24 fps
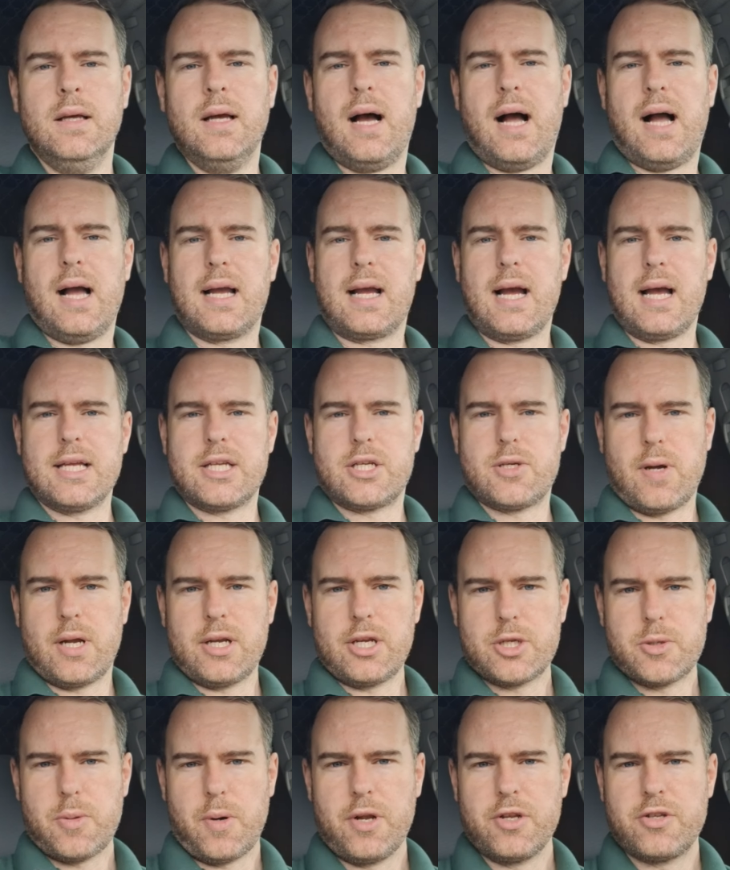Hi guys, so I
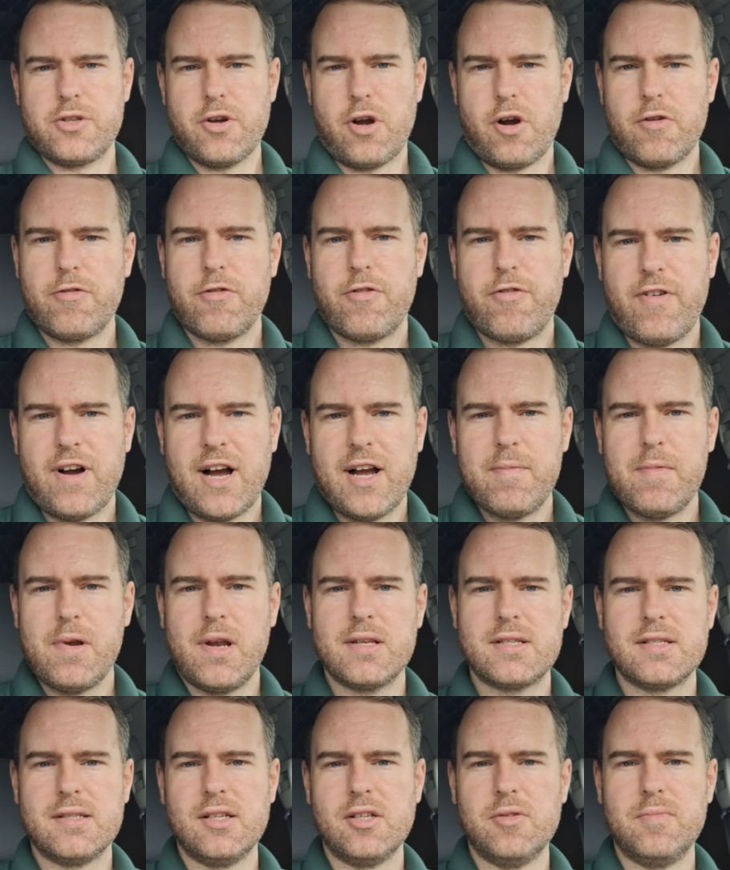just want to talk for 5
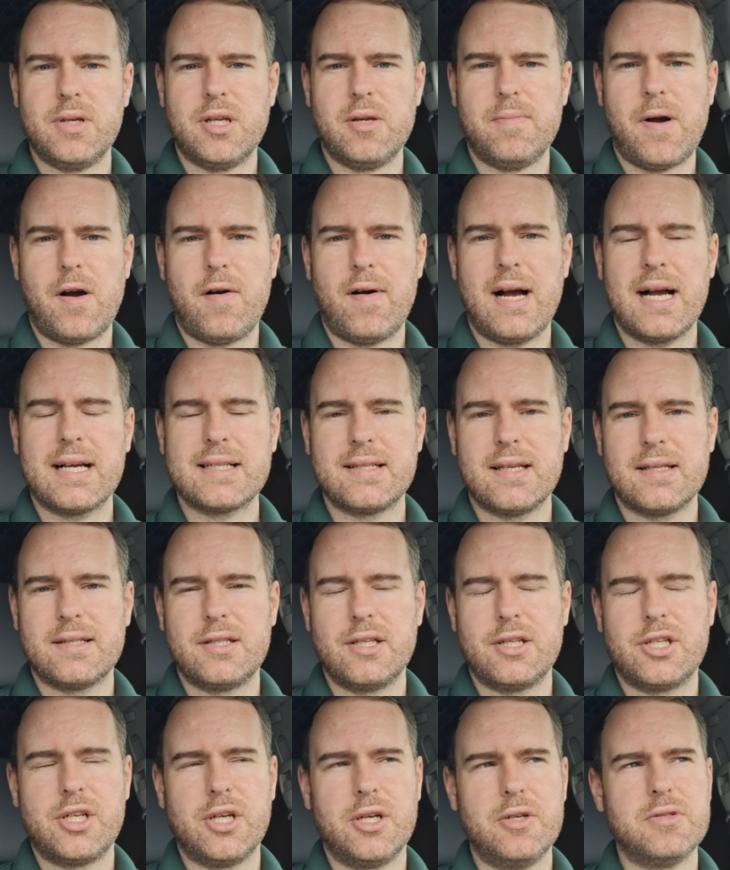minutes a little bit about access
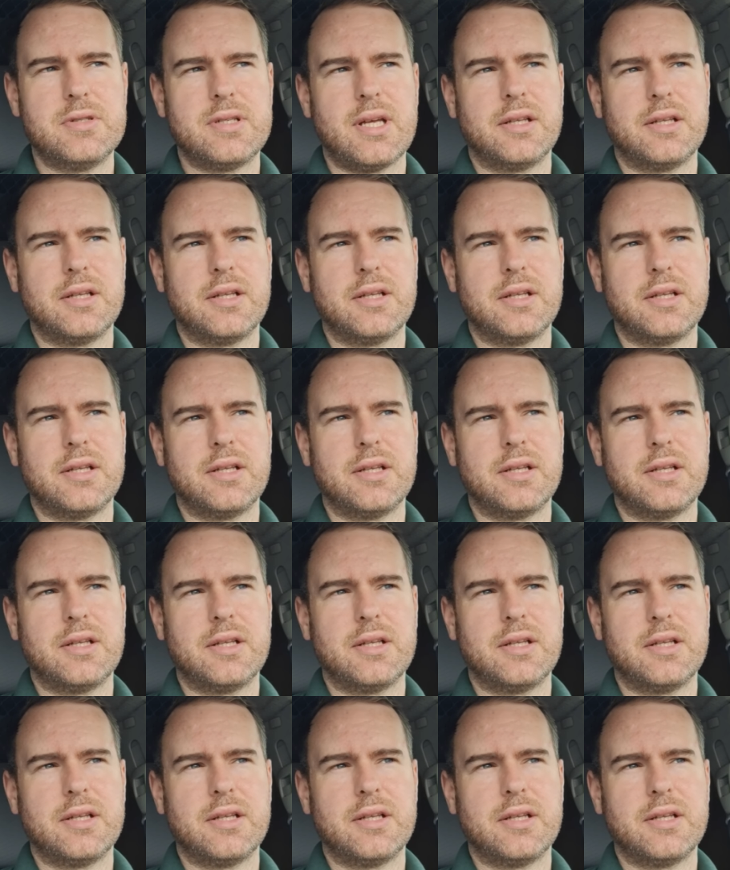issues.